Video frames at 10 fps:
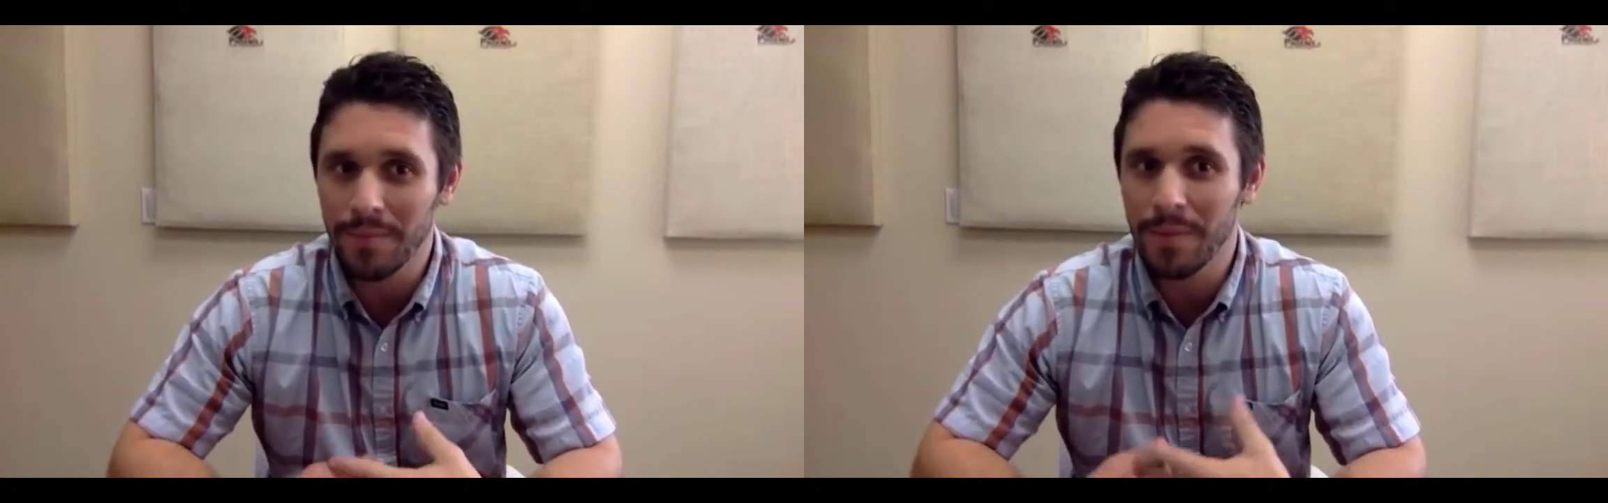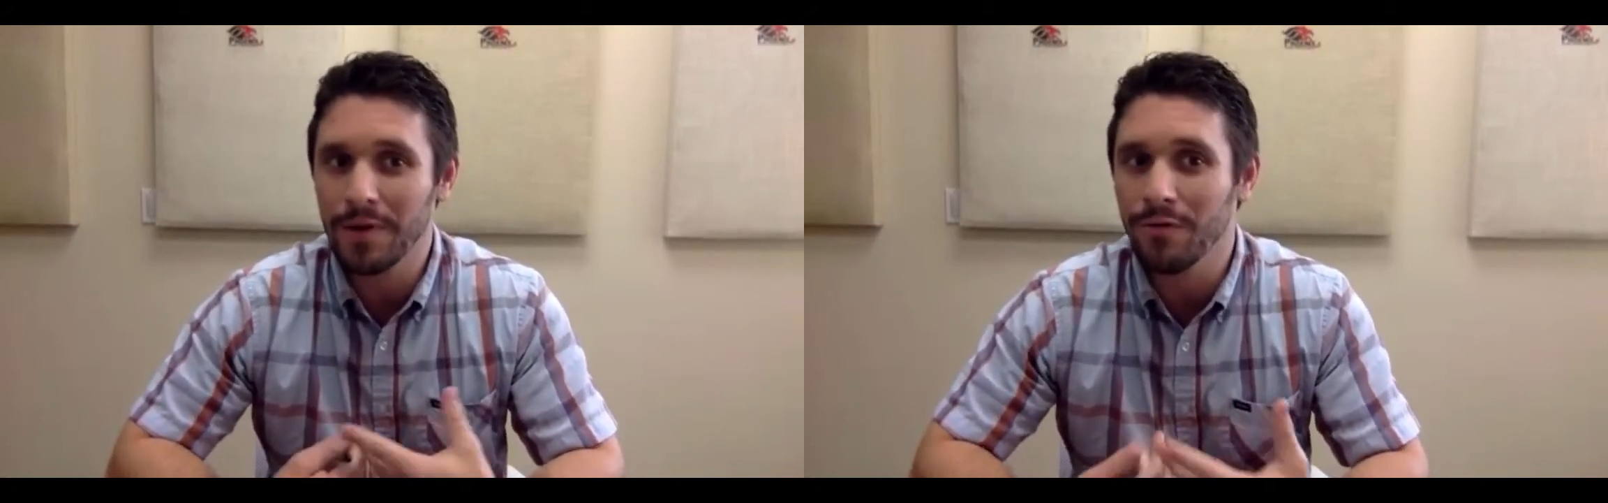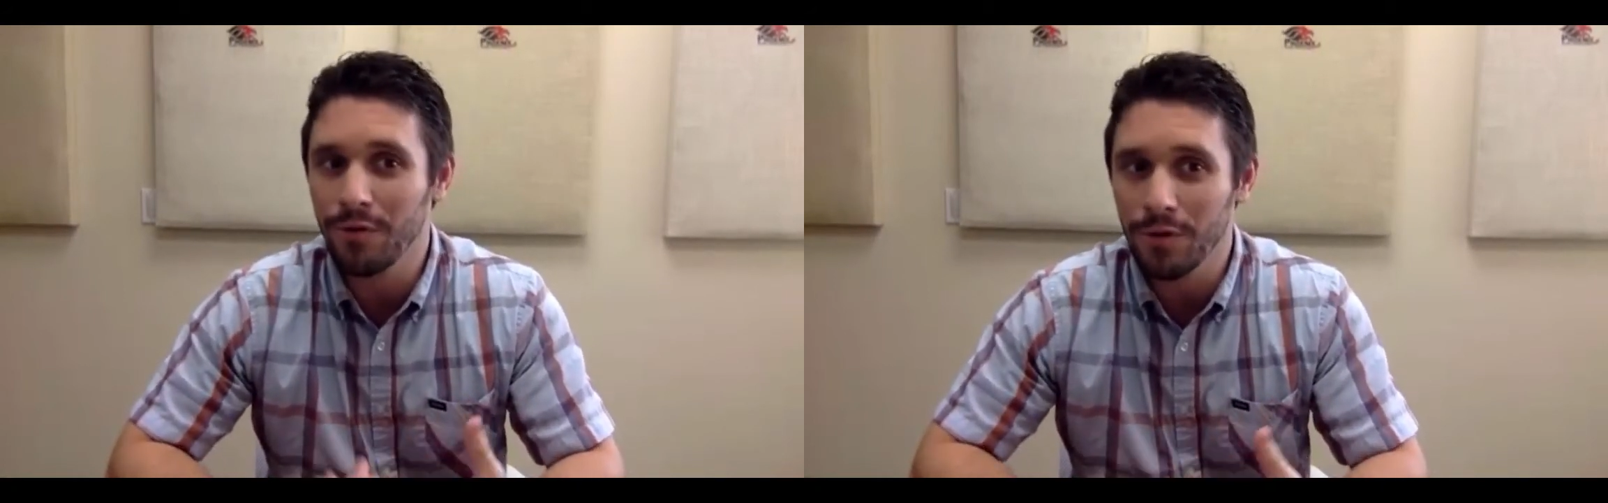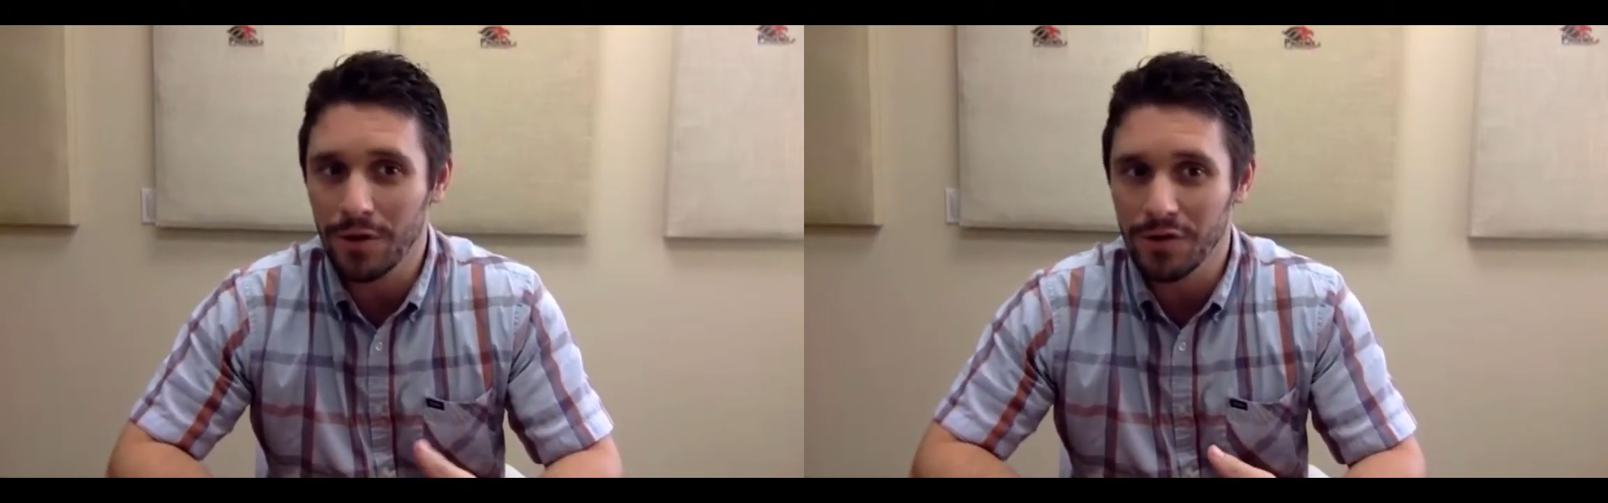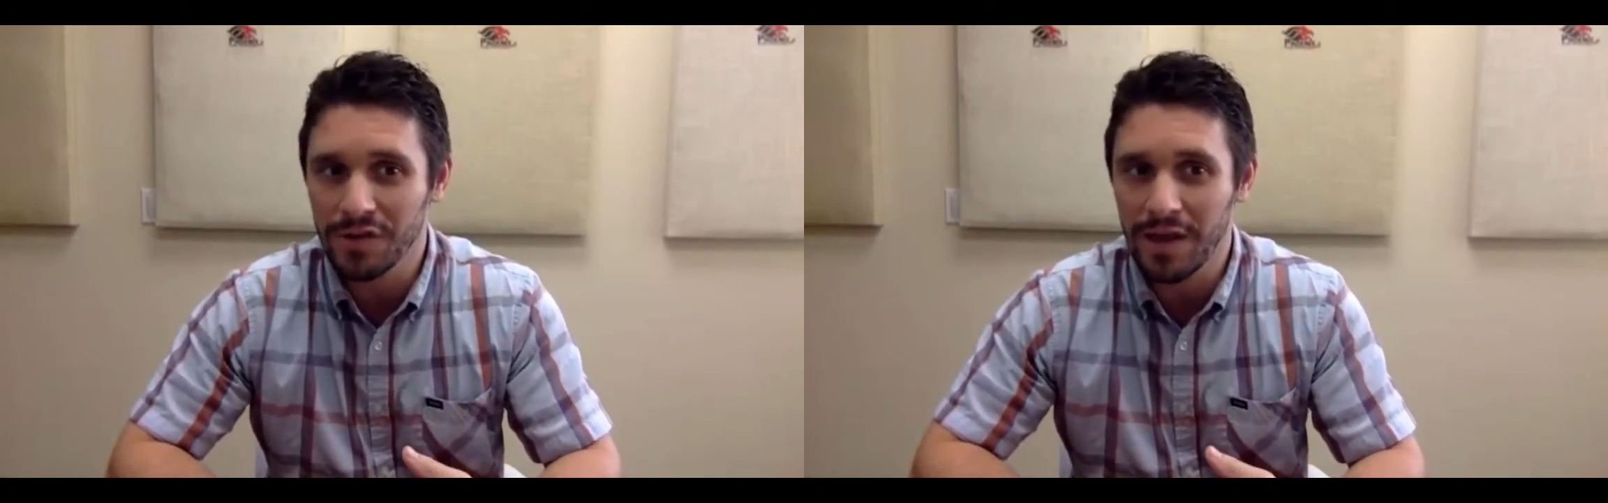maybe don't fully
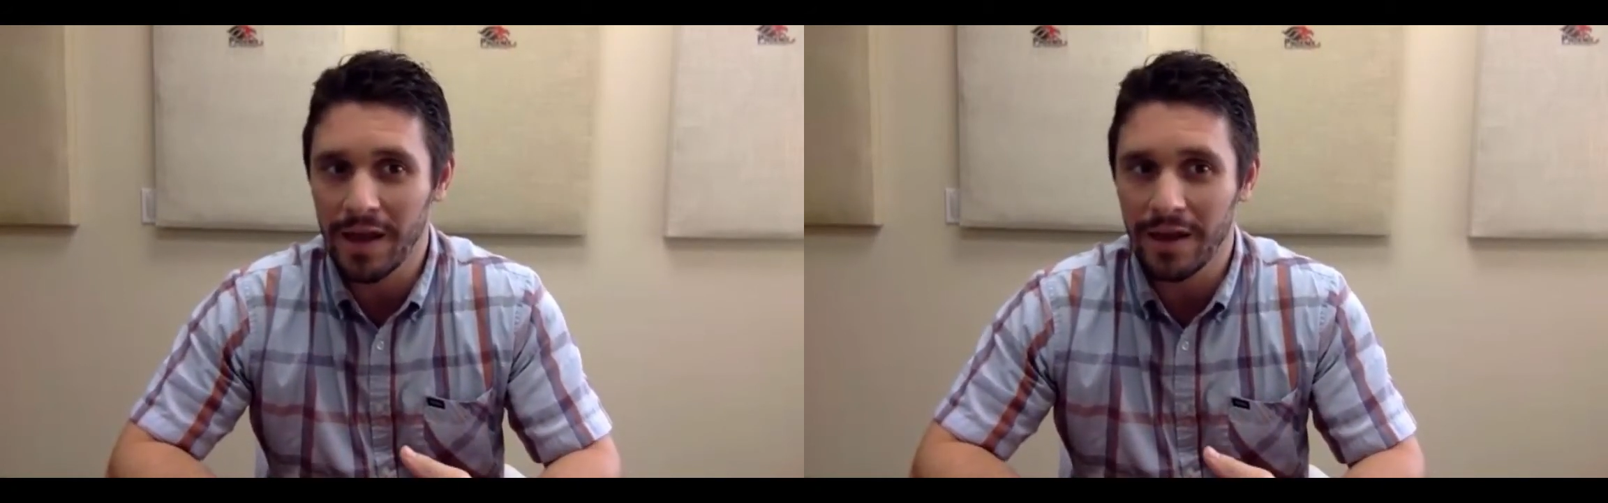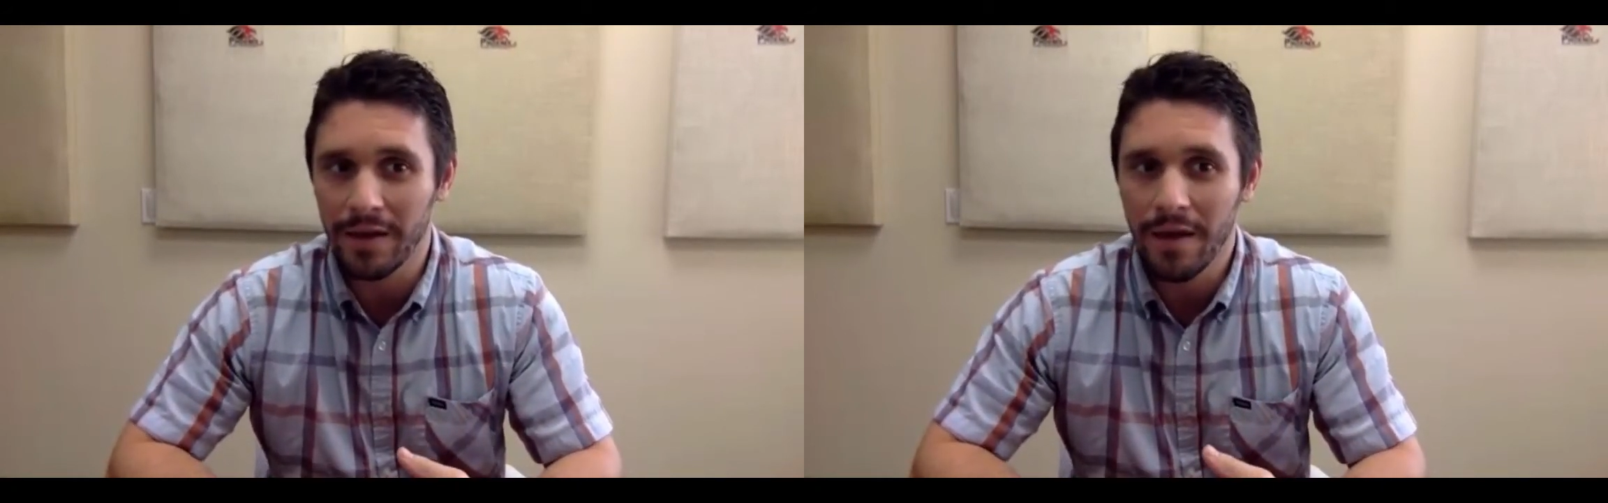understand, and